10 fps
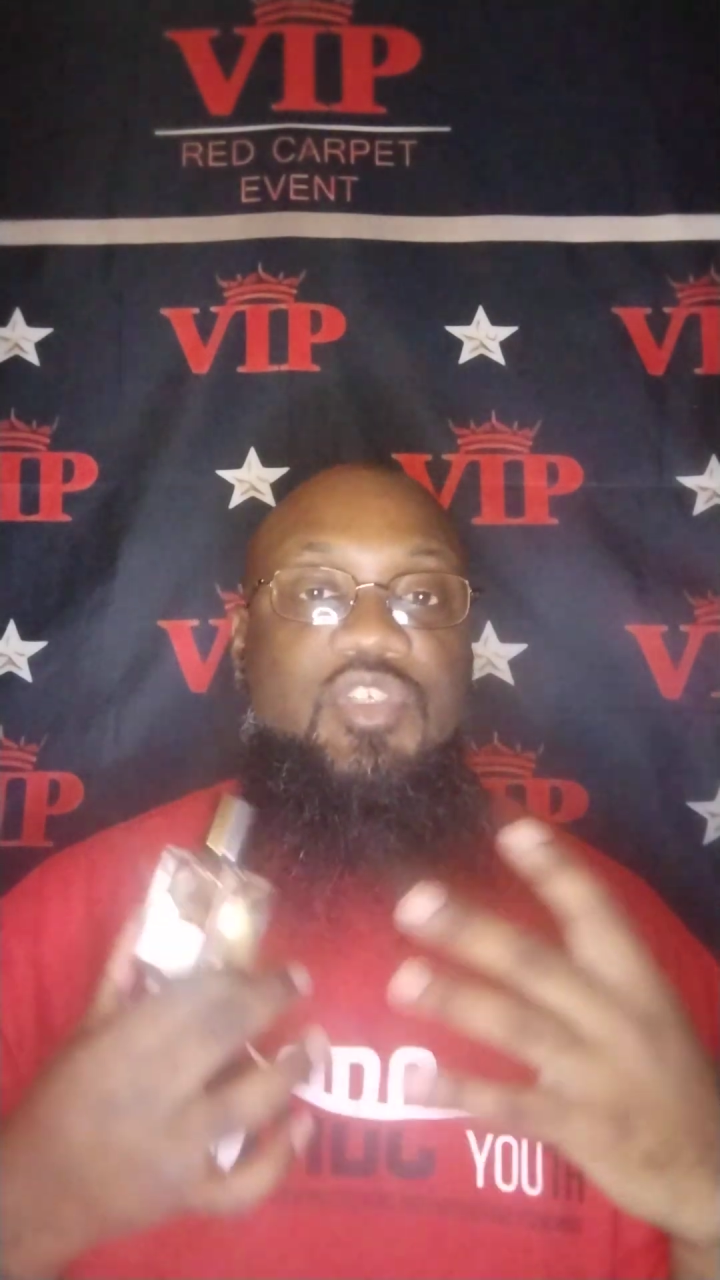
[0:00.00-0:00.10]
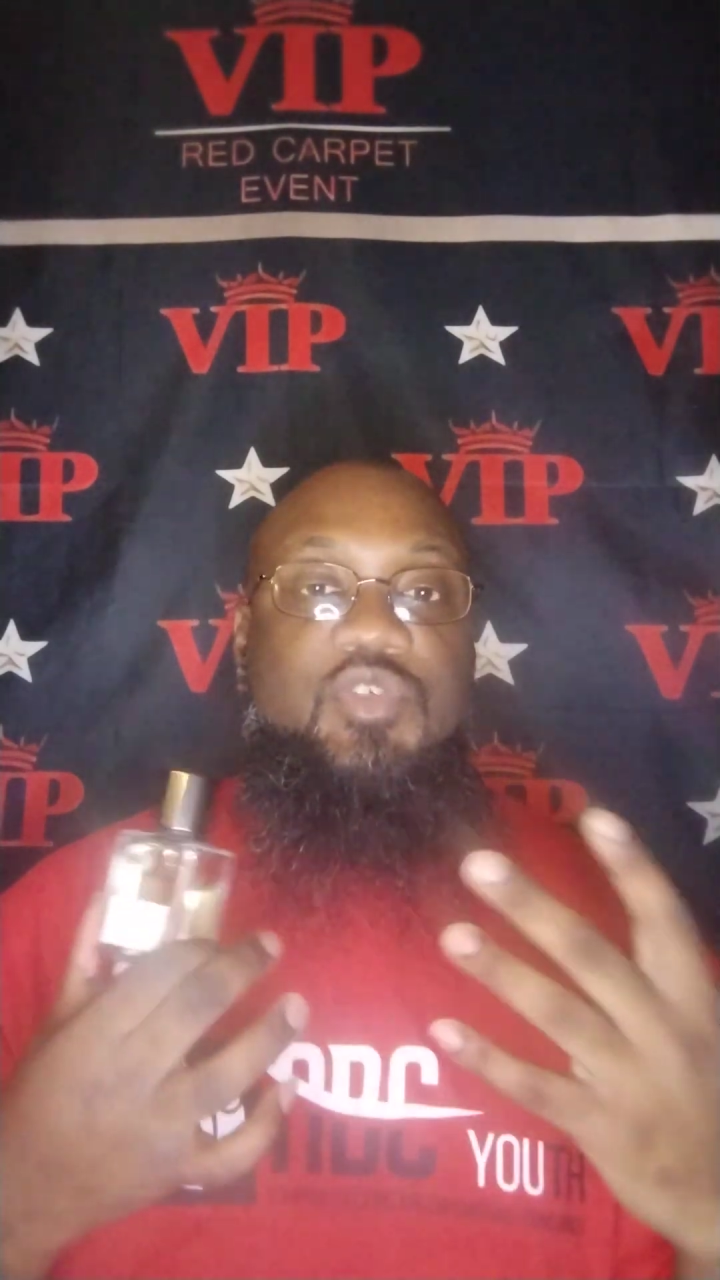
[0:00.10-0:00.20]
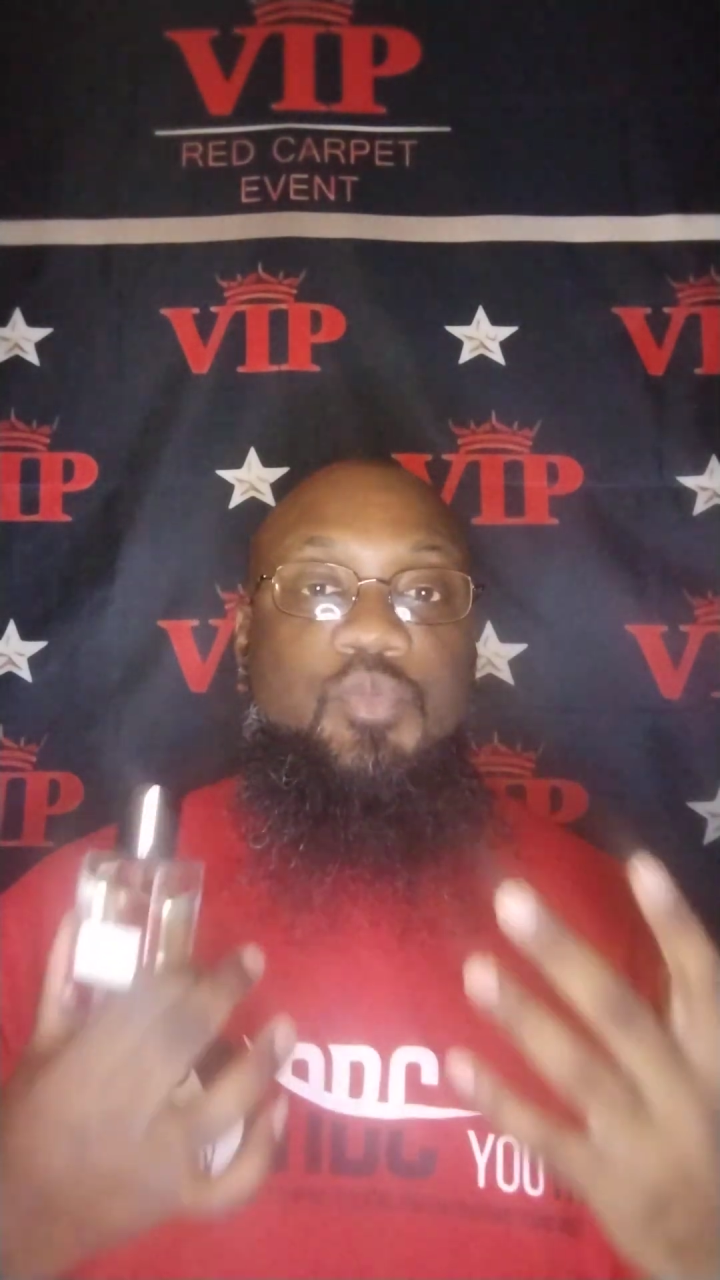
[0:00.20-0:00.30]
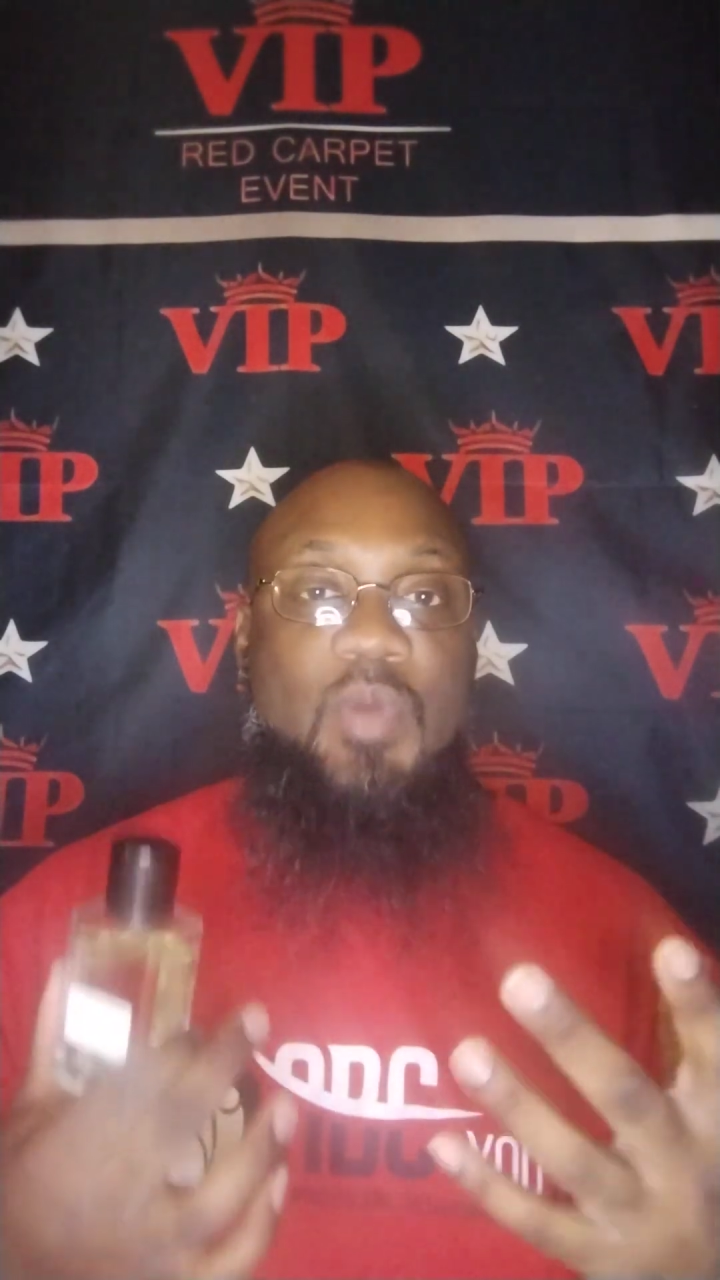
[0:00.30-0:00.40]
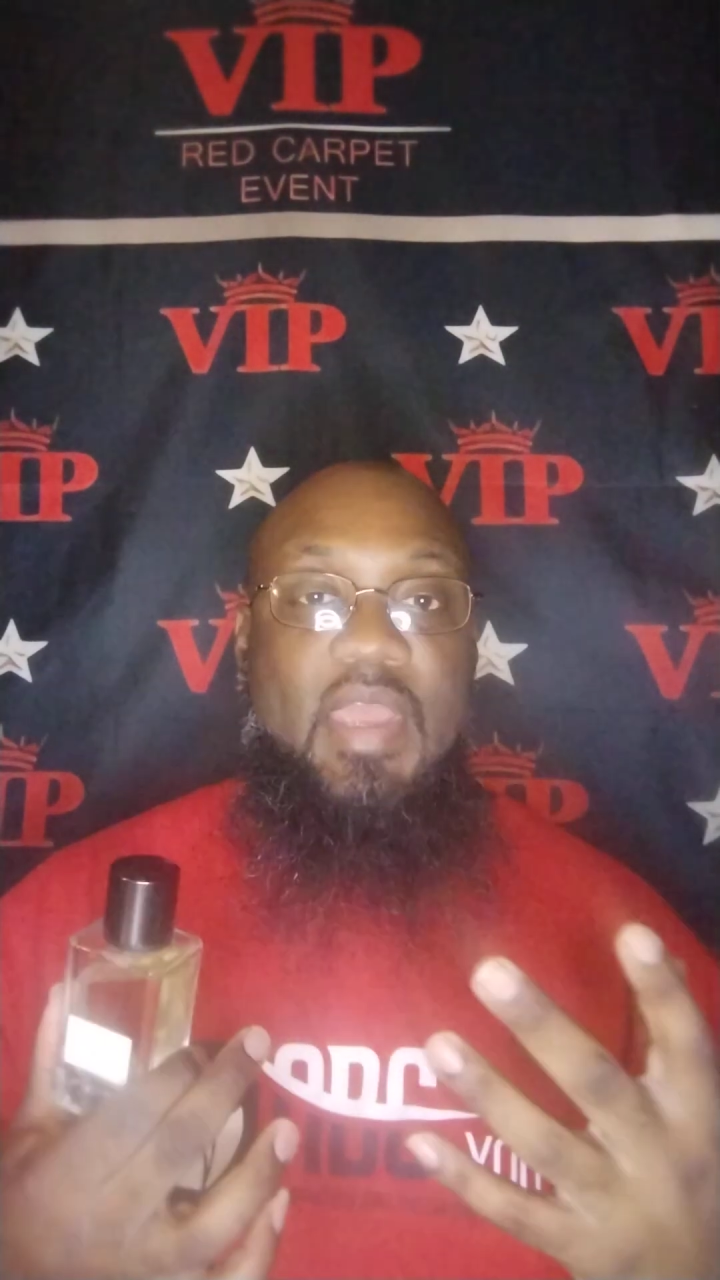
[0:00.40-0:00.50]

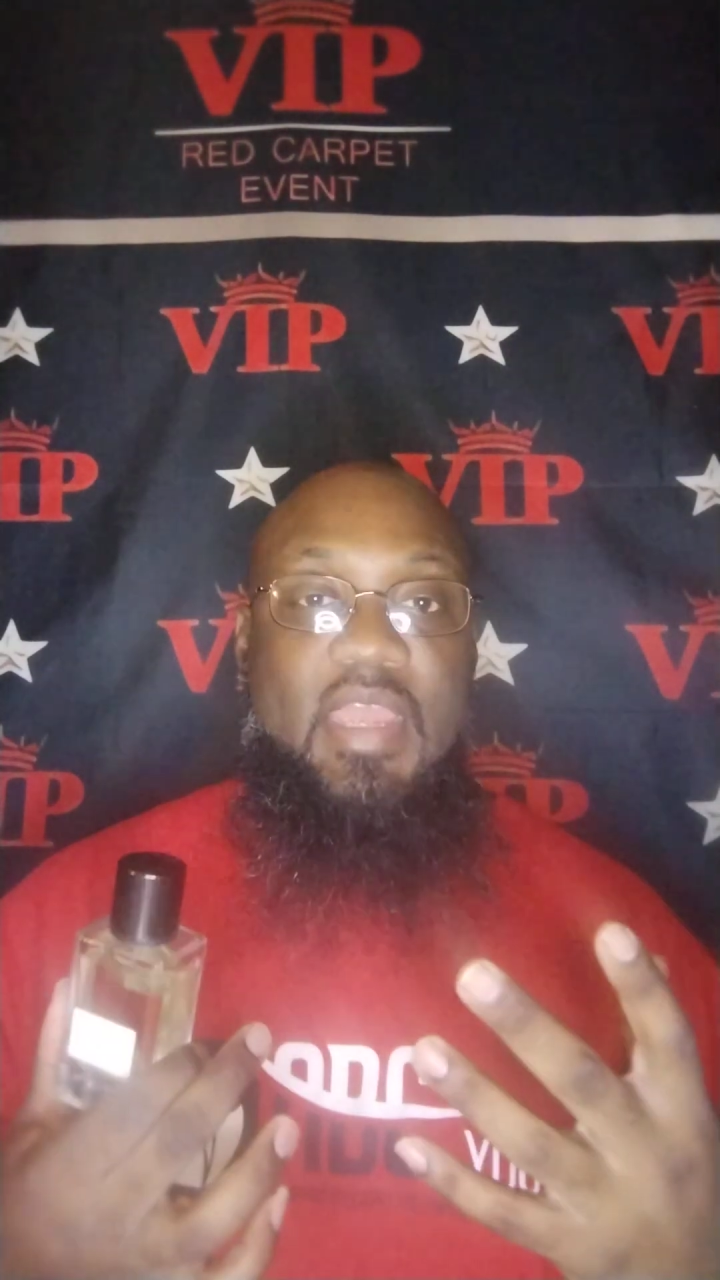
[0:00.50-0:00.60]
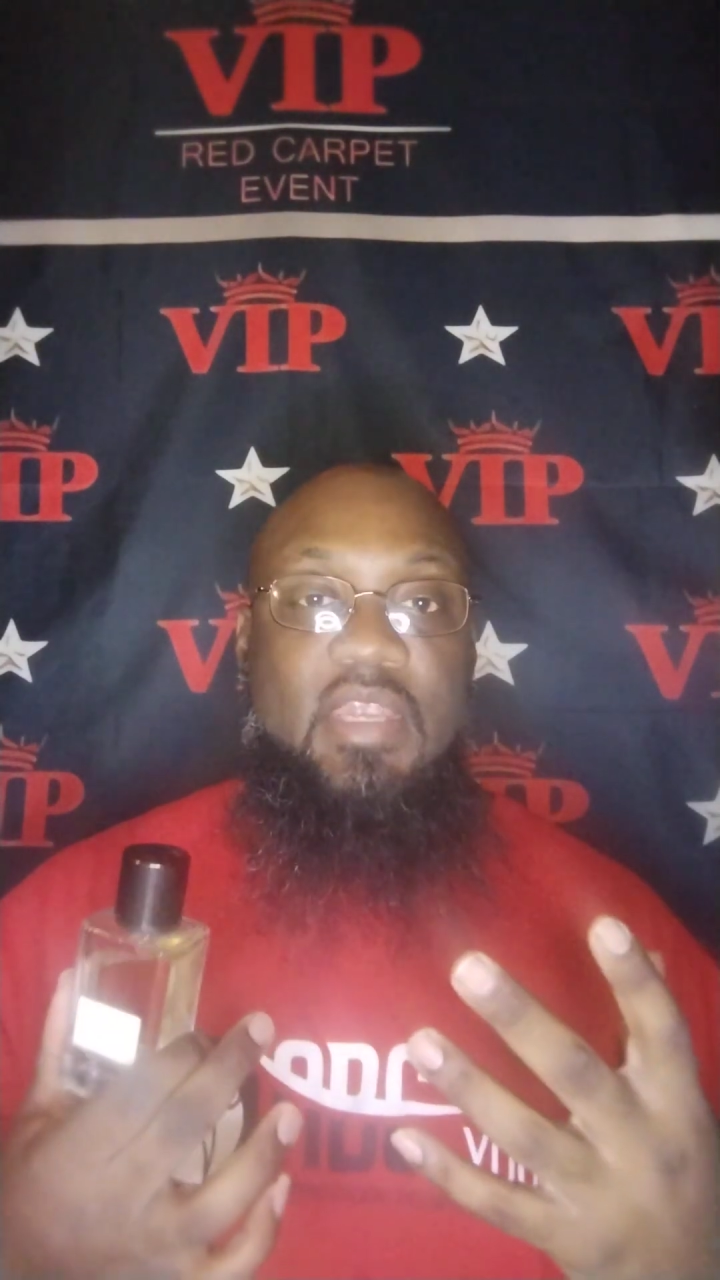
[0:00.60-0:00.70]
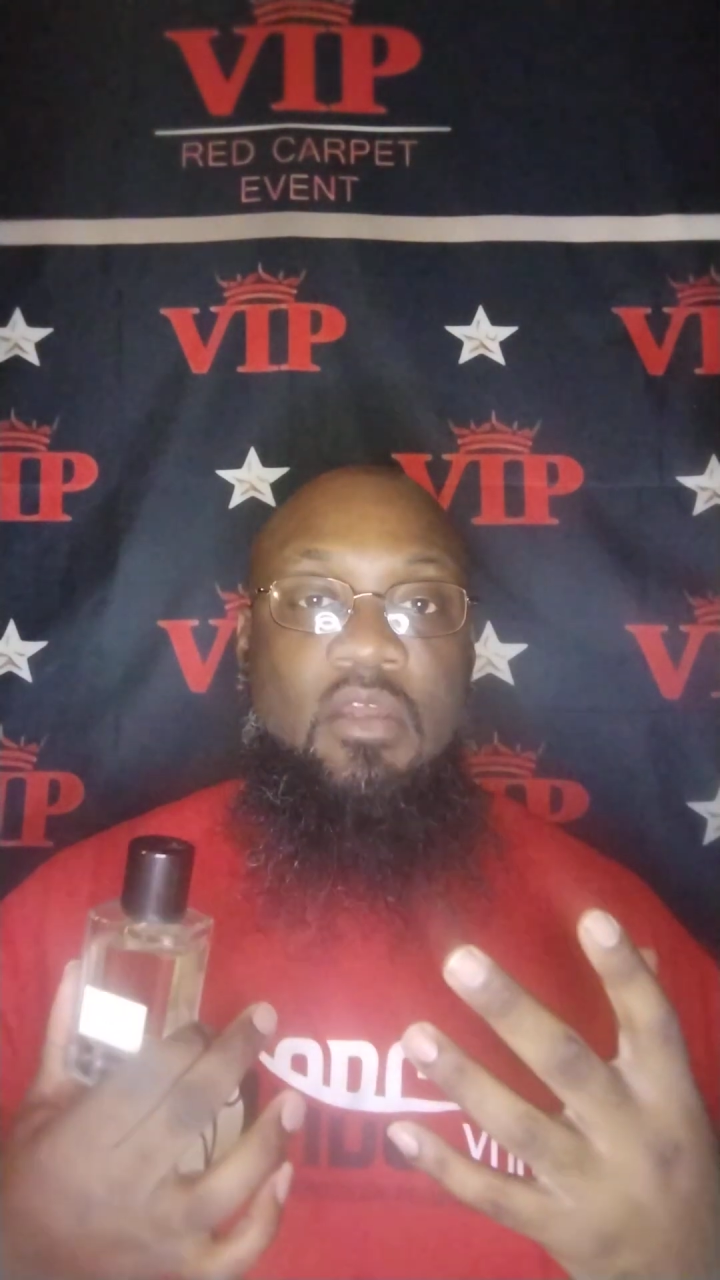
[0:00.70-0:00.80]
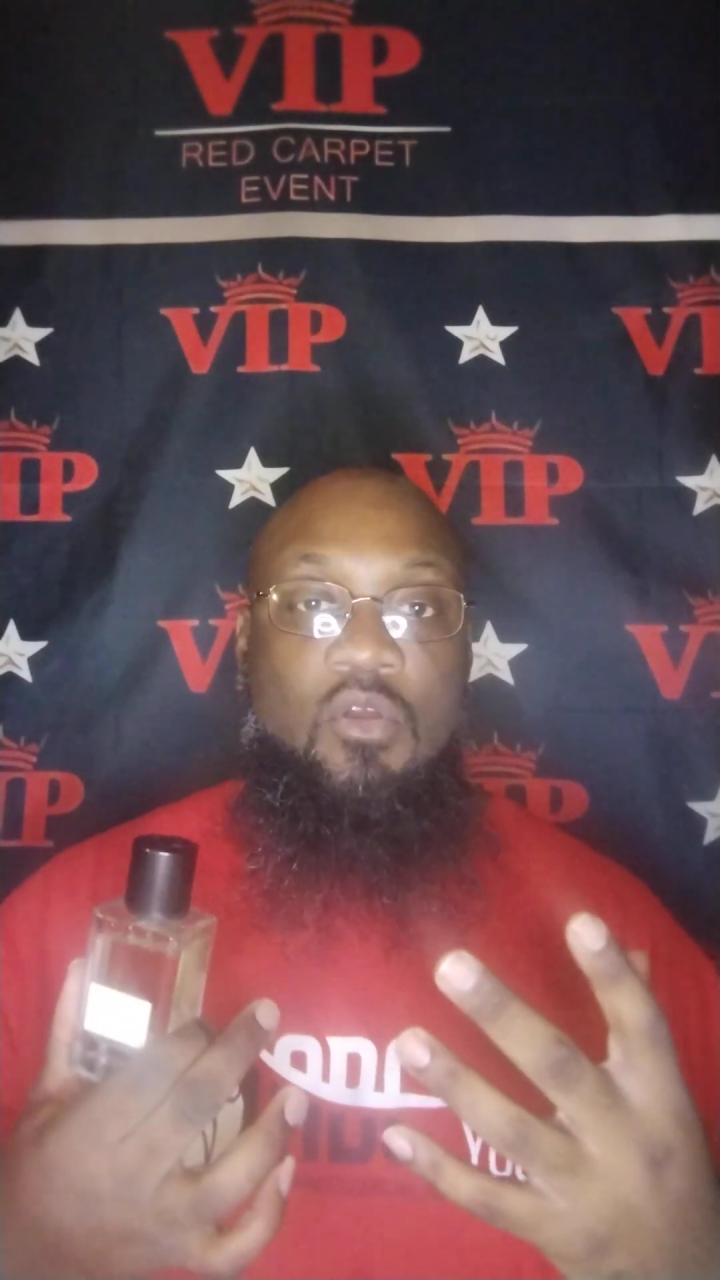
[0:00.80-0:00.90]
suede